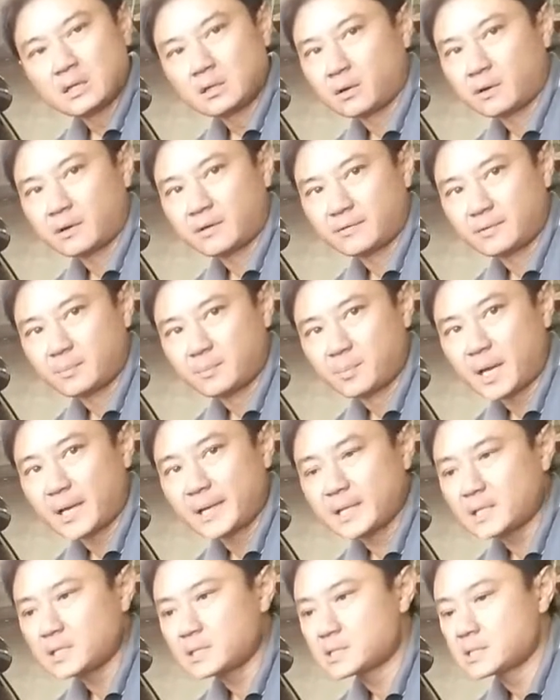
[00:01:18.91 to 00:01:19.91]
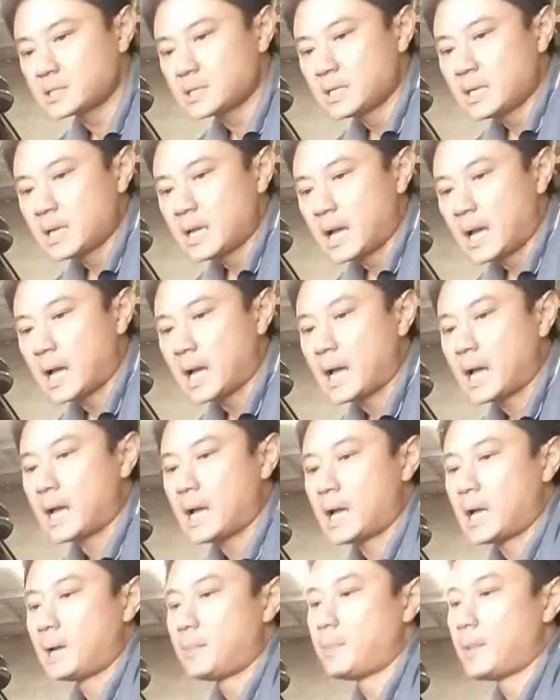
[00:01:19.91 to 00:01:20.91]
Got it from Bunnings,
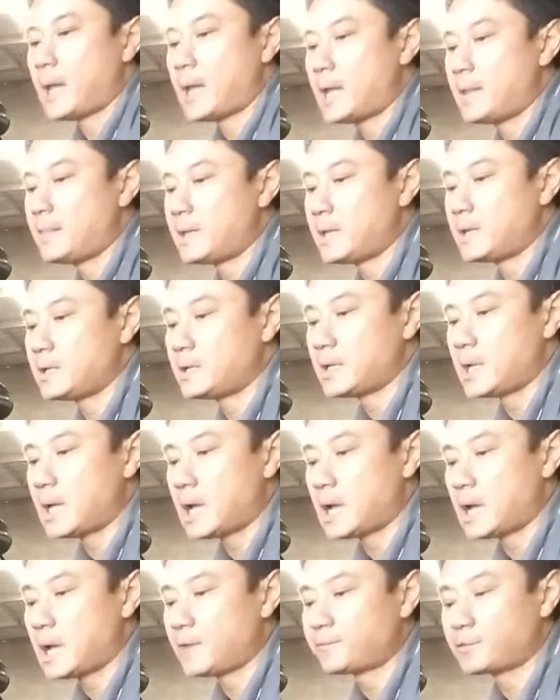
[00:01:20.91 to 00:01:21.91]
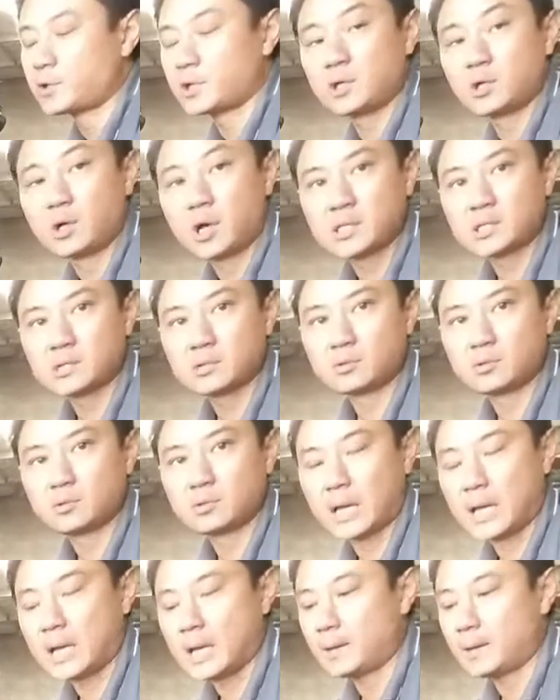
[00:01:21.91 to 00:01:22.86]
and then I've got a nice little